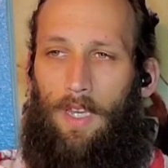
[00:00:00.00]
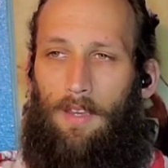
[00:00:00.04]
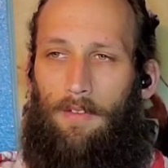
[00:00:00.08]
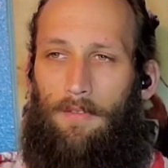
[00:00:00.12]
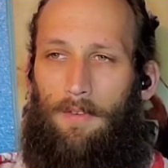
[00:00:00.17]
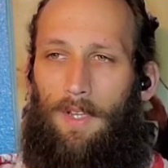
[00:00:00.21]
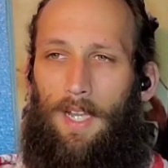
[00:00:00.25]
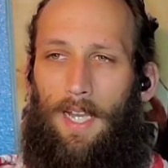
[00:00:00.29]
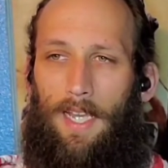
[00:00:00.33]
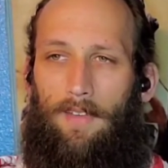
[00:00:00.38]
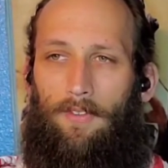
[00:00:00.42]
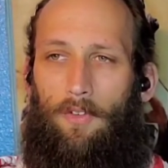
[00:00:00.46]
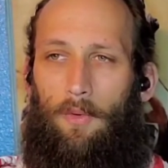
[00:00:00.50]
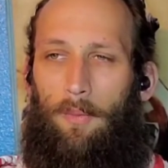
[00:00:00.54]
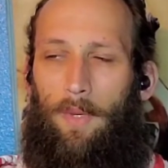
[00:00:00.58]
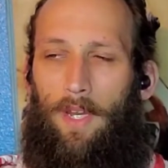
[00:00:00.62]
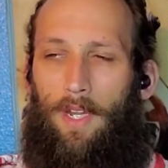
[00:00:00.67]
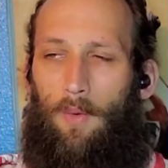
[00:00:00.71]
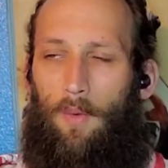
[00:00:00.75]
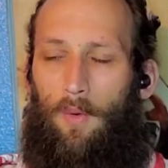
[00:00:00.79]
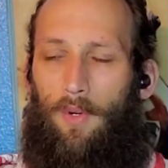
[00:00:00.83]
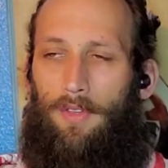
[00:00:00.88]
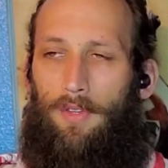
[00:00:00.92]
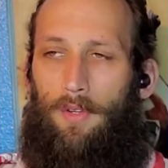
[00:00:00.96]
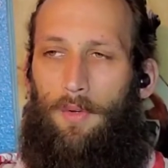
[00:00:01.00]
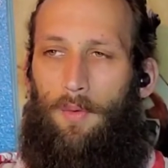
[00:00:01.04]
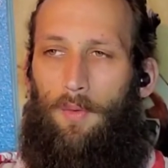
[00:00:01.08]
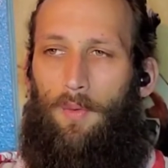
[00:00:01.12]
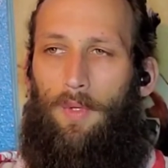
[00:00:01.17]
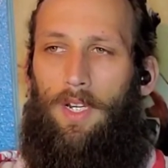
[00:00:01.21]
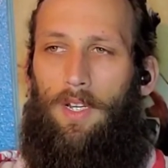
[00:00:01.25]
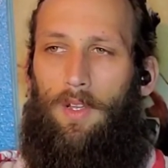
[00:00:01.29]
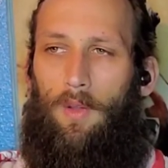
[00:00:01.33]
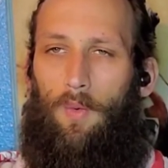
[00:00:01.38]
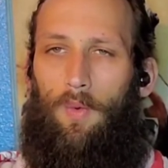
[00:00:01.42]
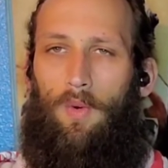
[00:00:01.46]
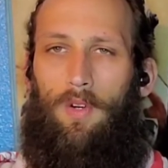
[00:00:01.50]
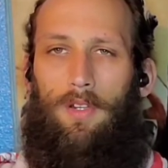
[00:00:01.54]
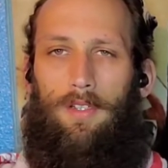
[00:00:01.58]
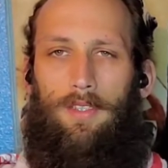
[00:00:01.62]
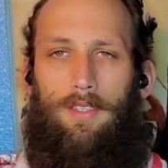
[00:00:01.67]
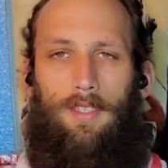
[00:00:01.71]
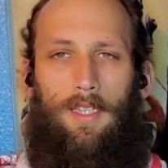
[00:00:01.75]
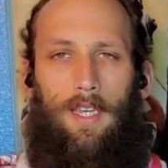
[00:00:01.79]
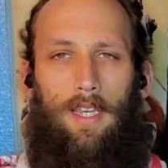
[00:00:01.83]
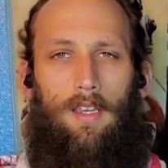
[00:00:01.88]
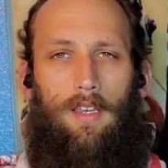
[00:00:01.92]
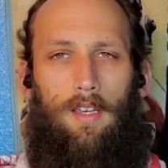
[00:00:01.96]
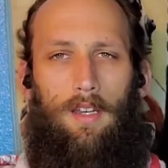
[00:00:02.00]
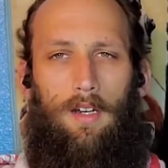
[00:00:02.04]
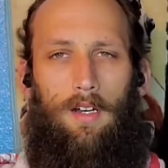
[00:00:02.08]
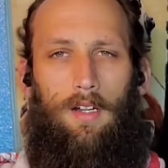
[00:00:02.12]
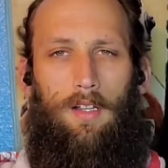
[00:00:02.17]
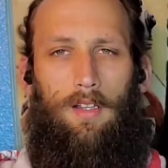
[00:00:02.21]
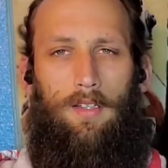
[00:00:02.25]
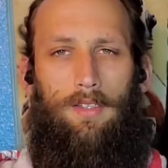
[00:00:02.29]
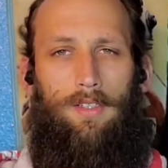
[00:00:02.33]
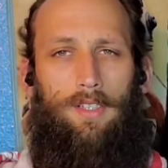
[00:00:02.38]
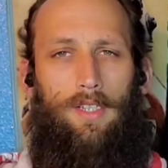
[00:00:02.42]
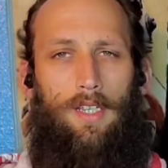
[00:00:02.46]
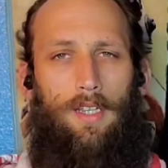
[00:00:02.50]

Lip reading: lack of a better word, the real world psychology